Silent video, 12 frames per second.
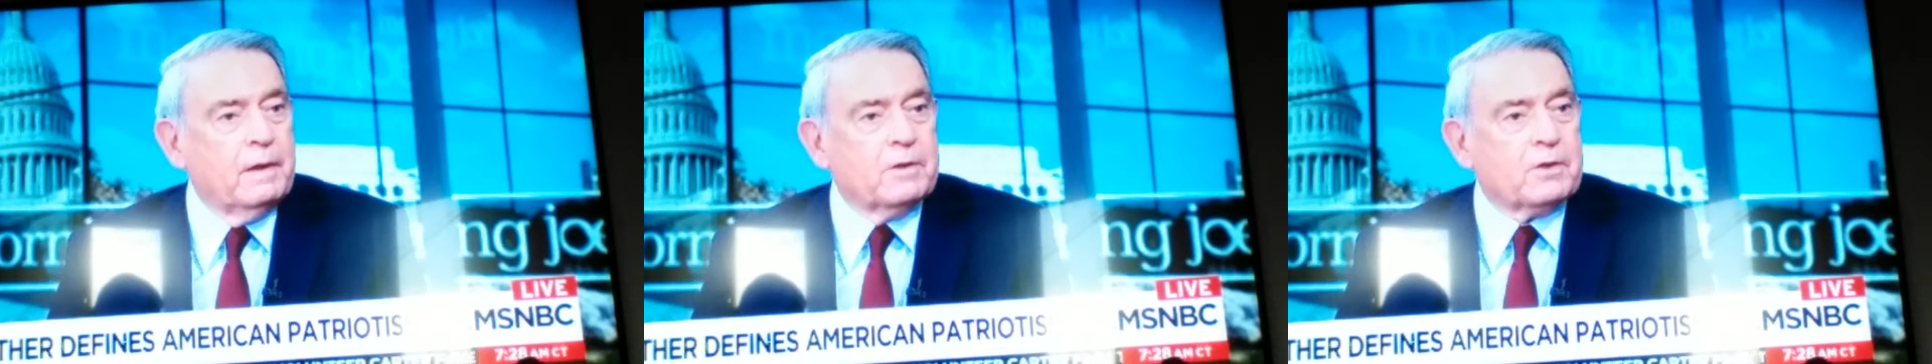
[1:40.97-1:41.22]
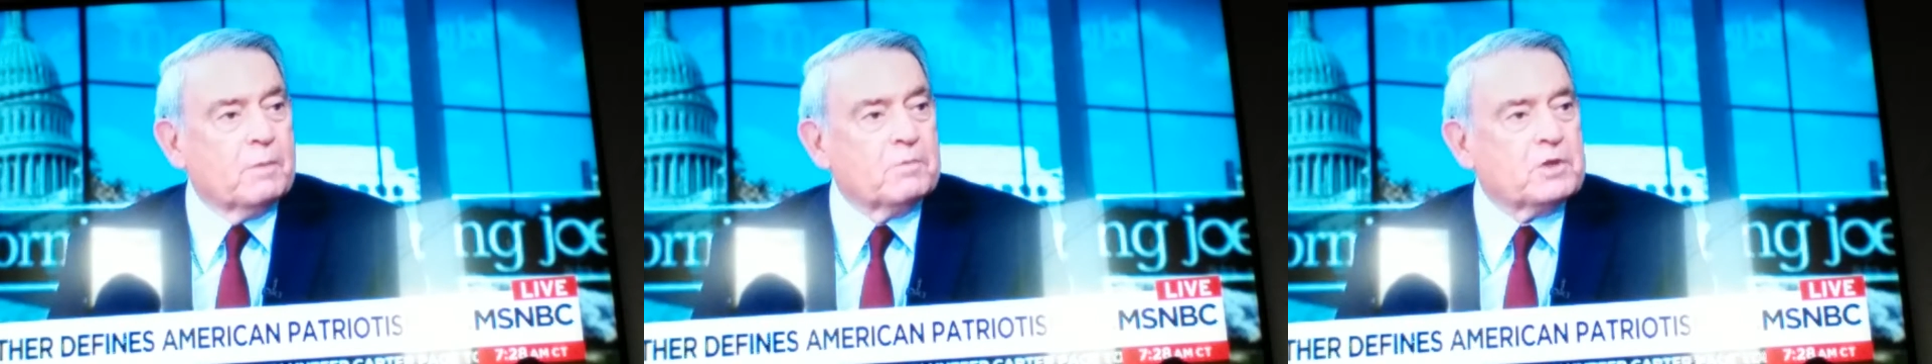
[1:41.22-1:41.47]

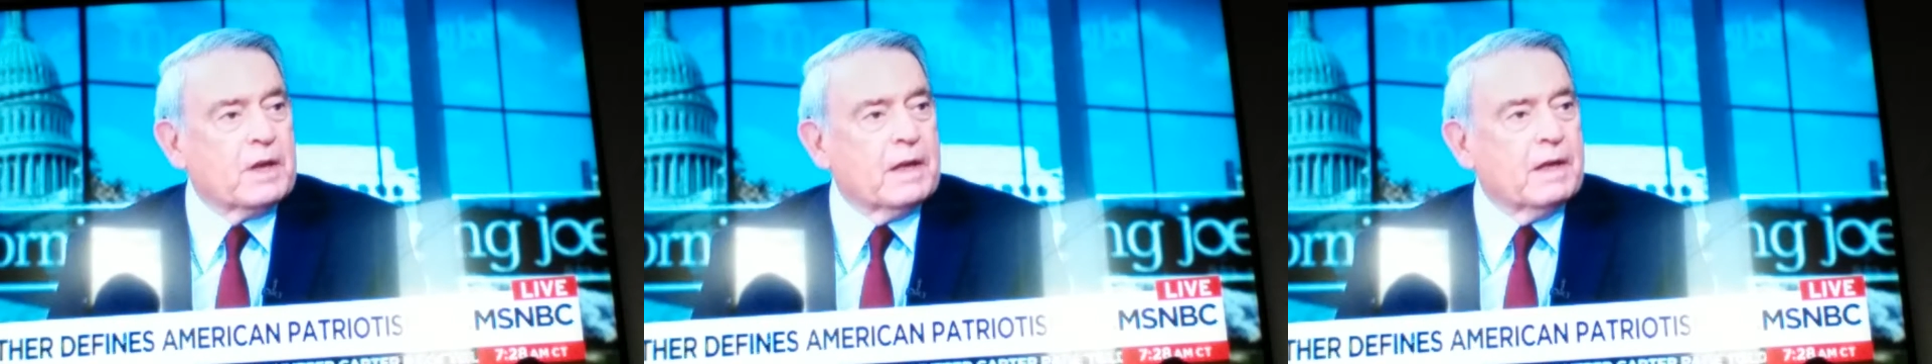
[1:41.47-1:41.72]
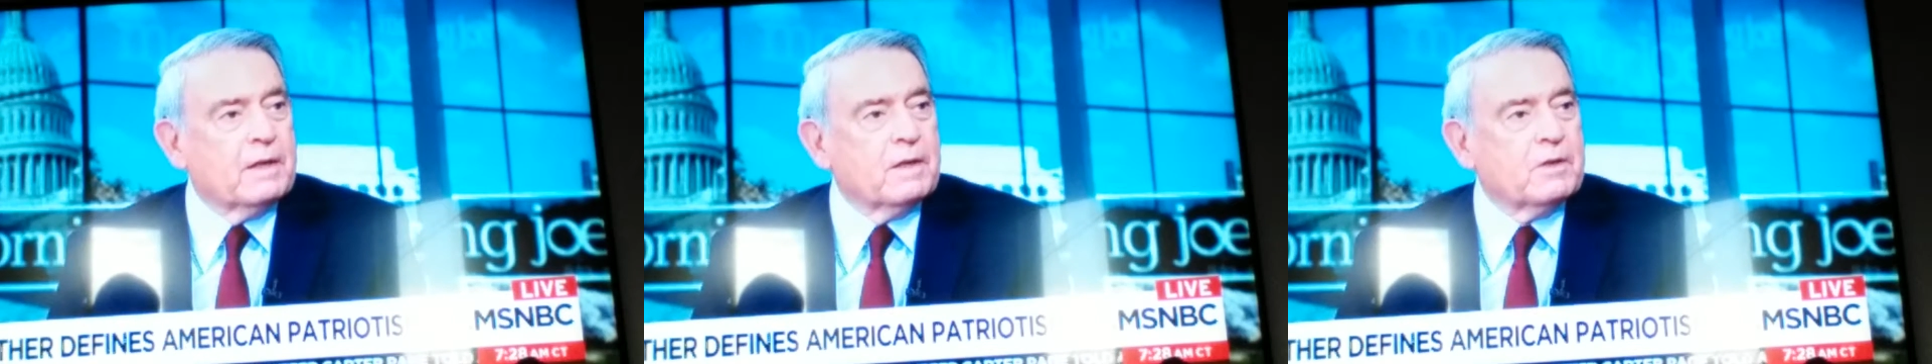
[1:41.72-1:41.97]
Some
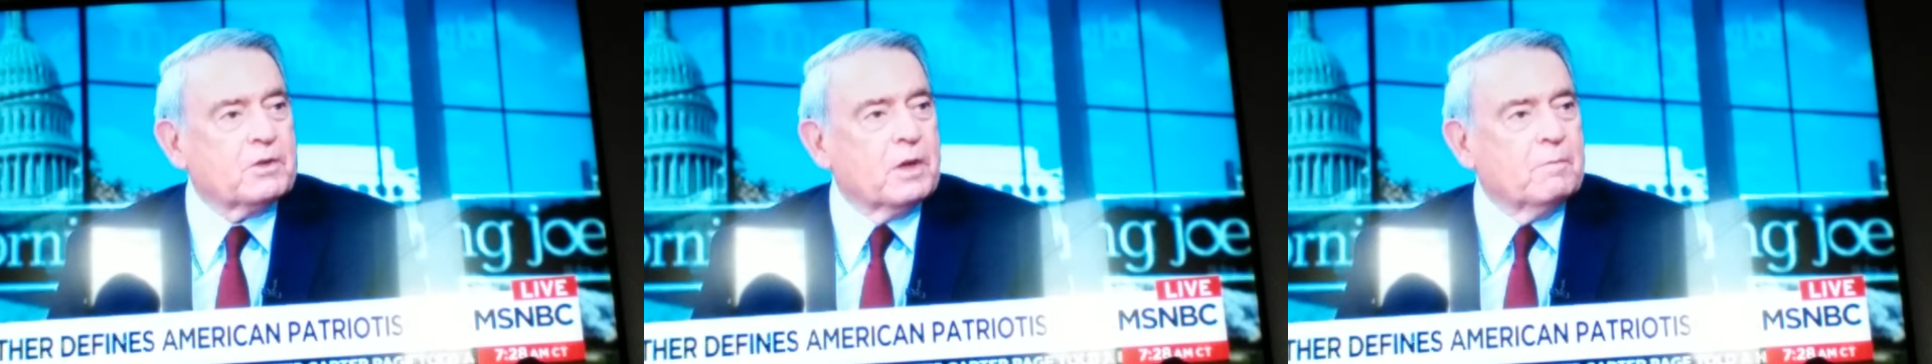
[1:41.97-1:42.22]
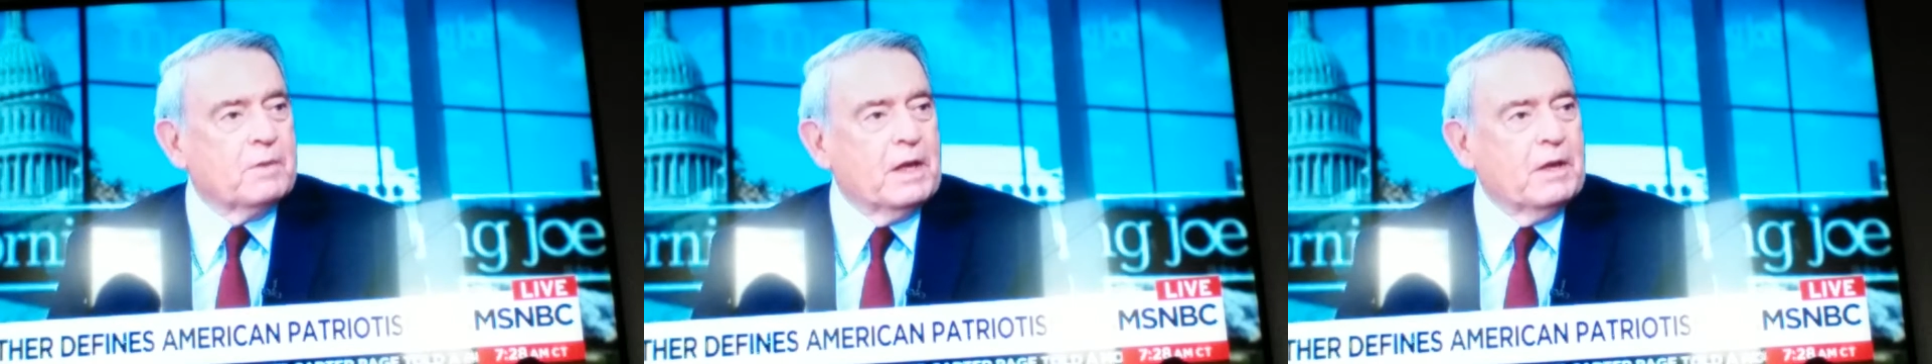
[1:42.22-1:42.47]
stand,
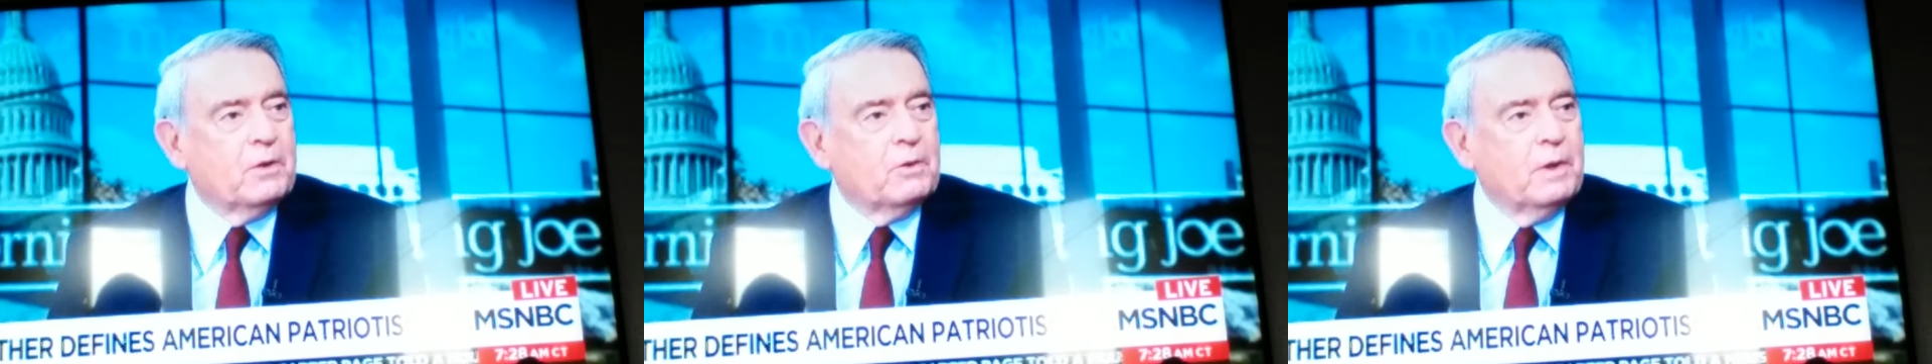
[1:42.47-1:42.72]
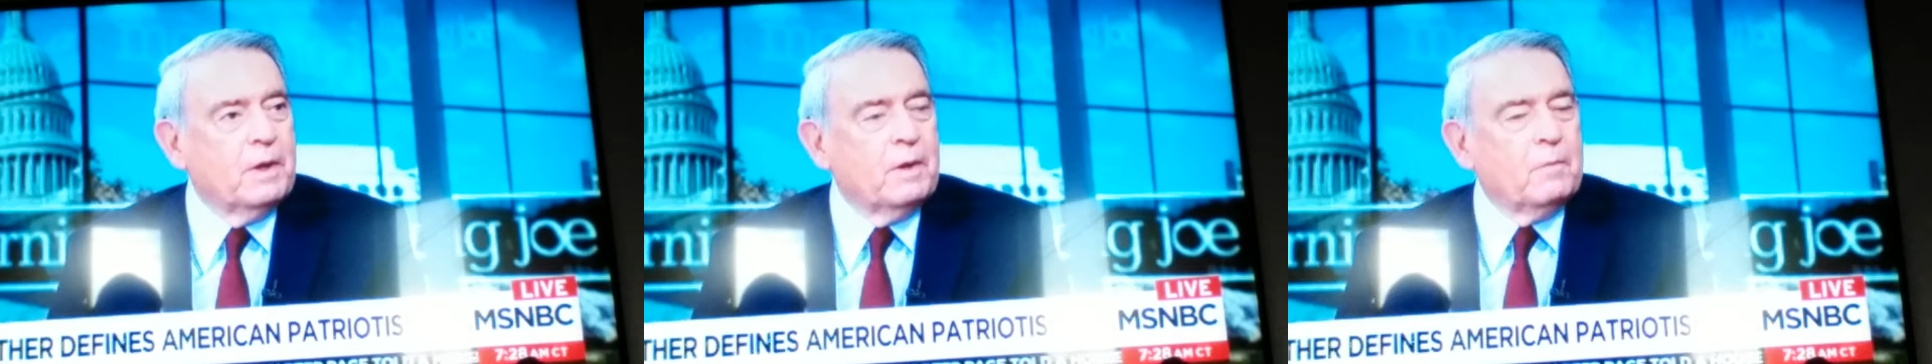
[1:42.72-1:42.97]
some
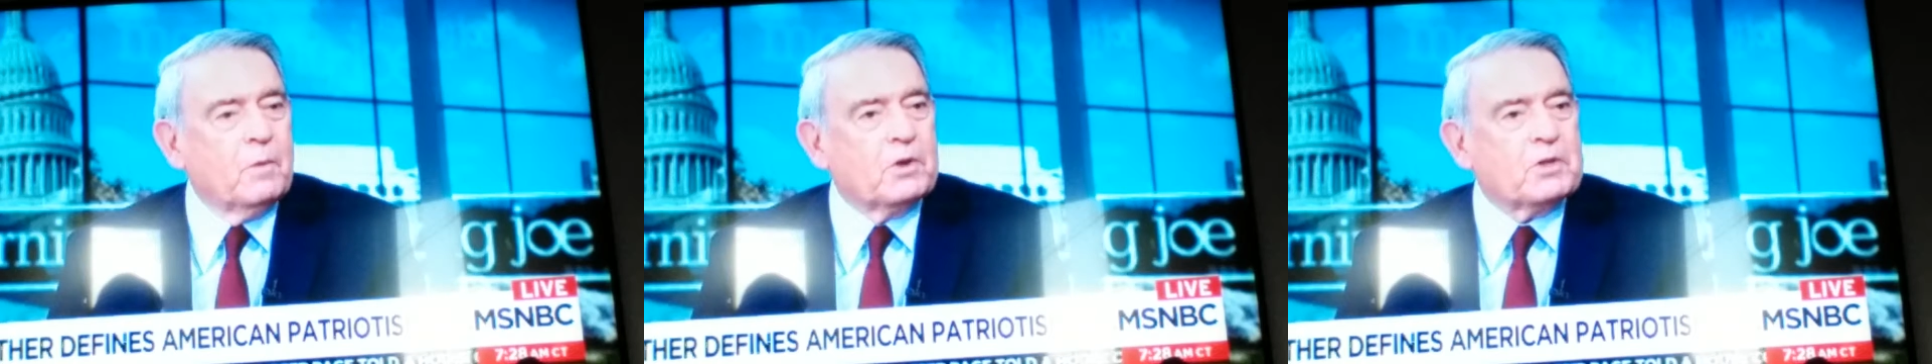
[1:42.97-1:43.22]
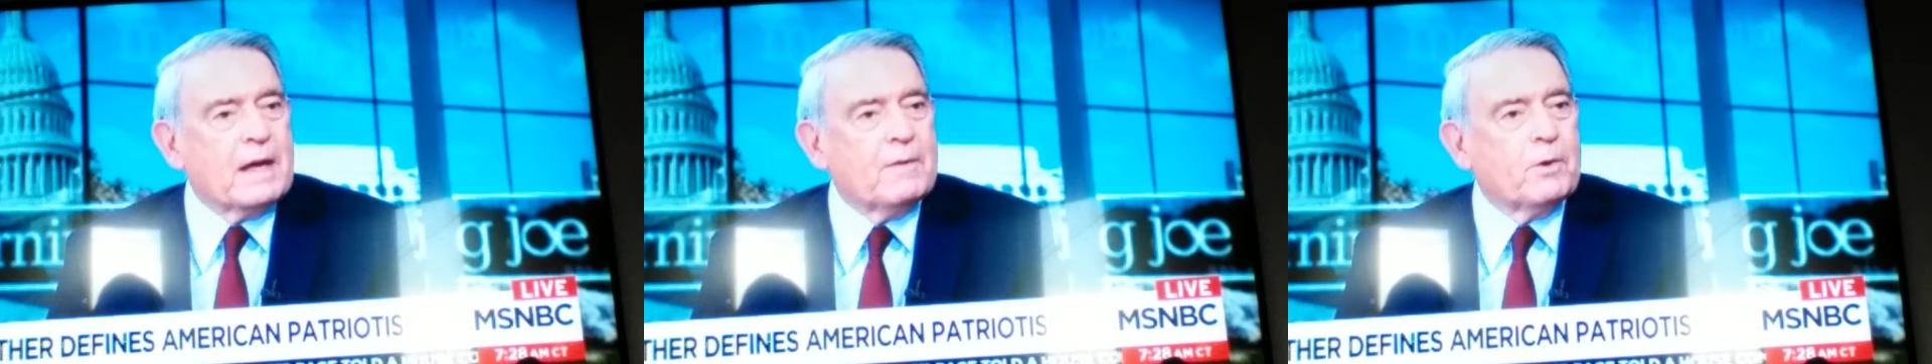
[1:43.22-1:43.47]
kneel, but
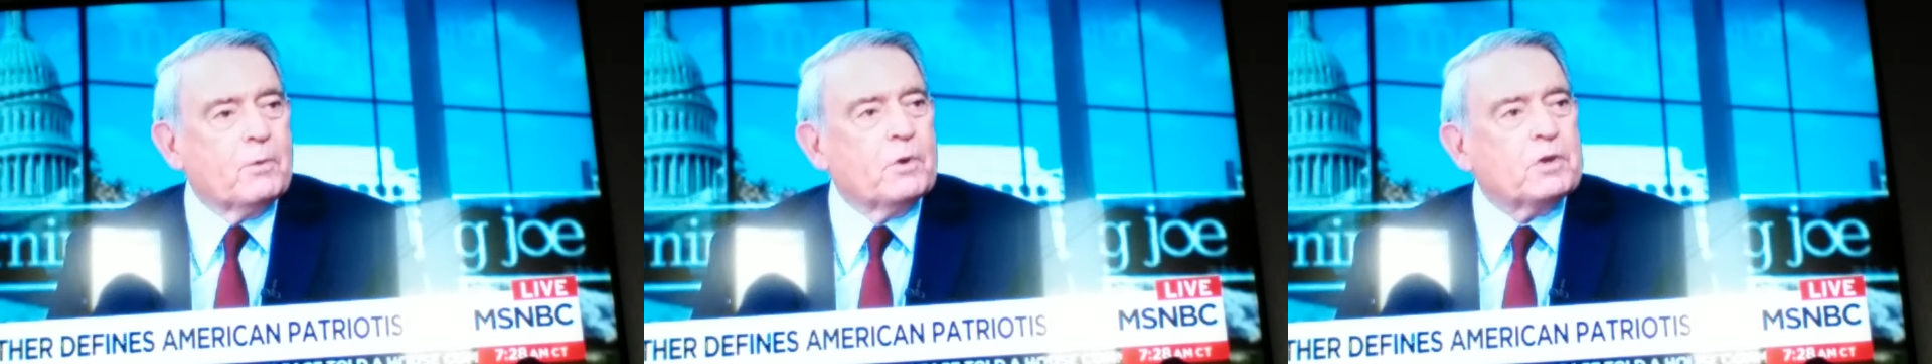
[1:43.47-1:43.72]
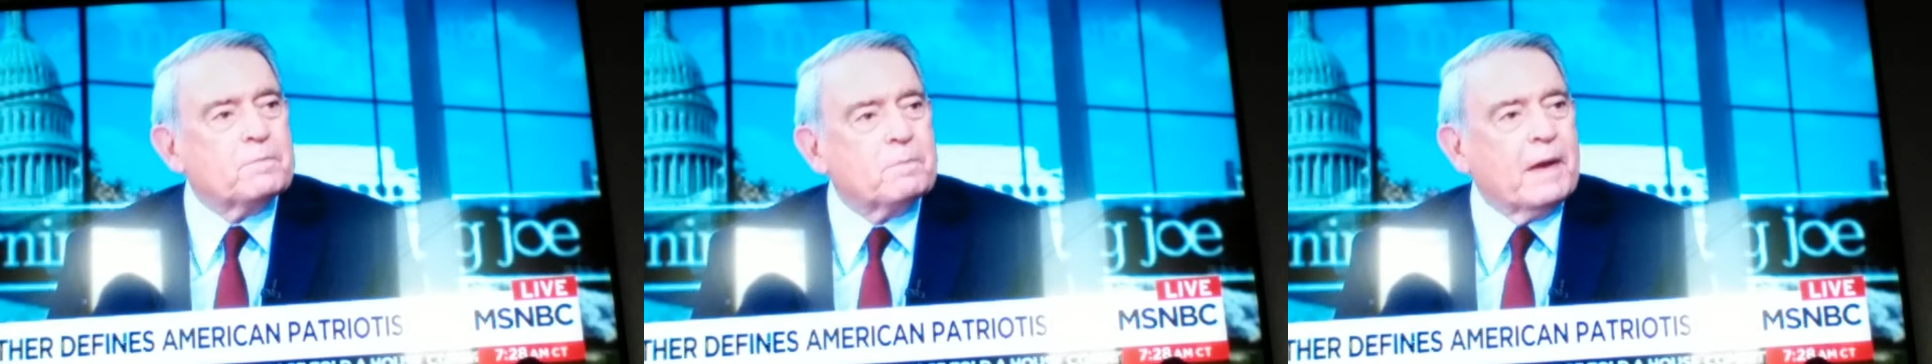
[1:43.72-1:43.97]
it's having
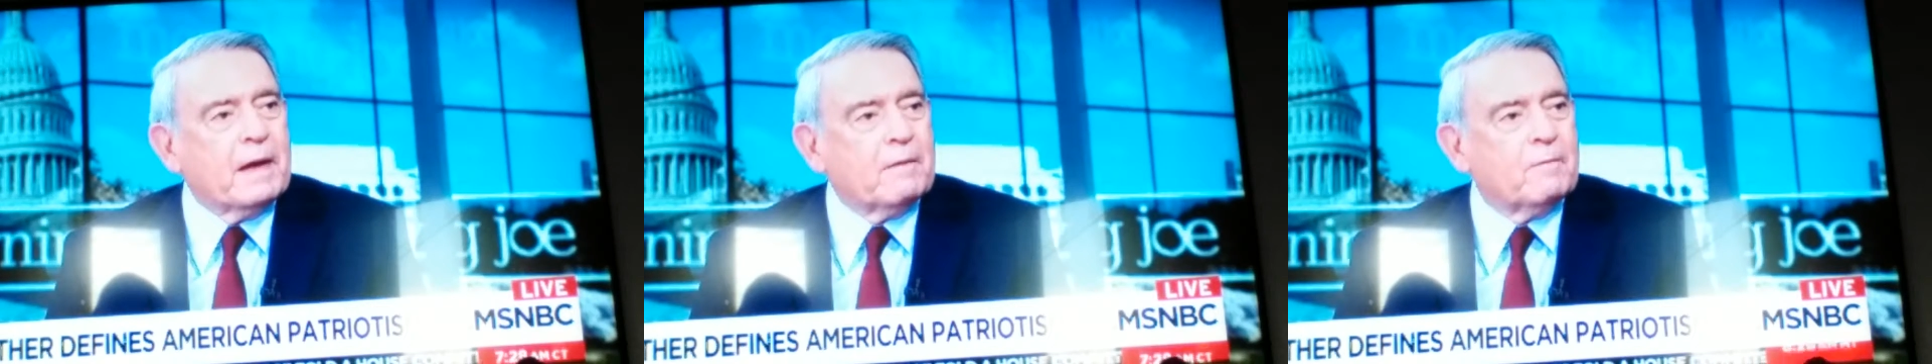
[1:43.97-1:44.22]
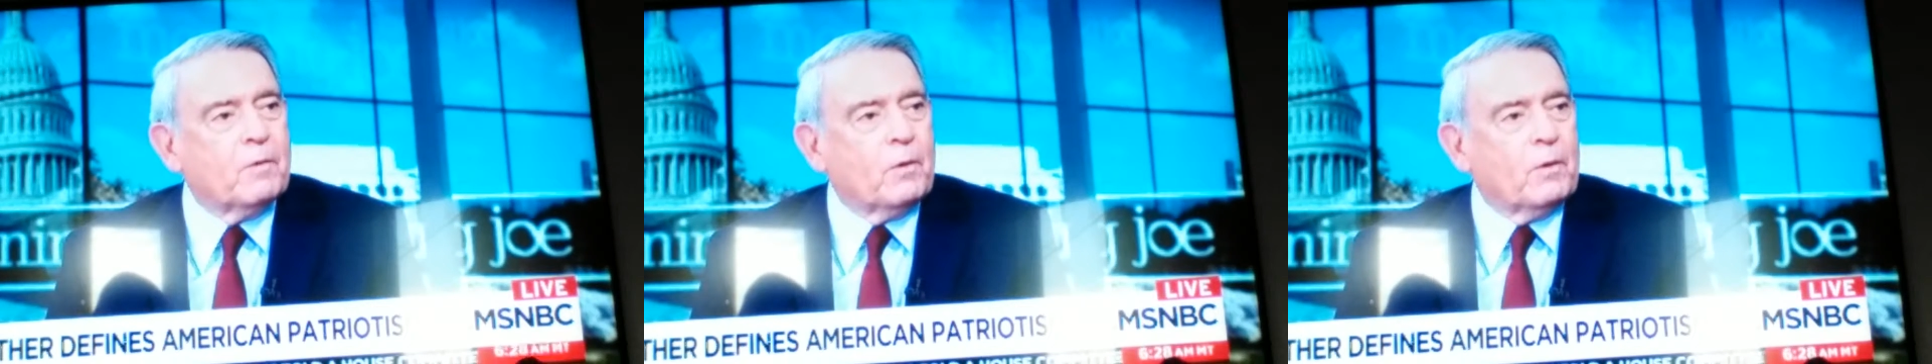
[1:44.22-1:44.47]

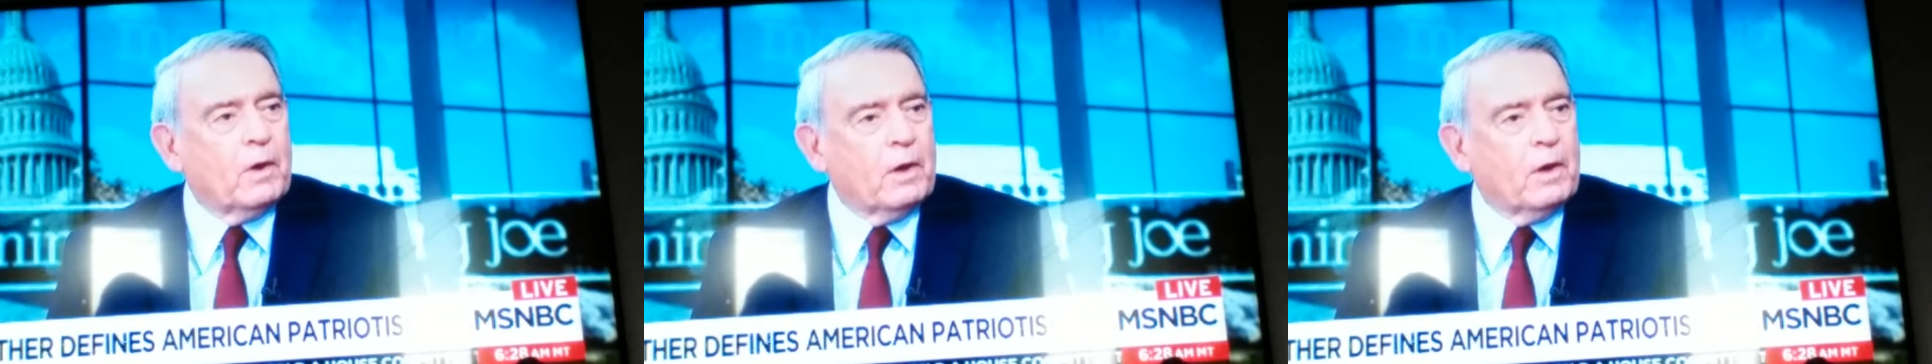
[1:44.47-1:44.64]
respect for,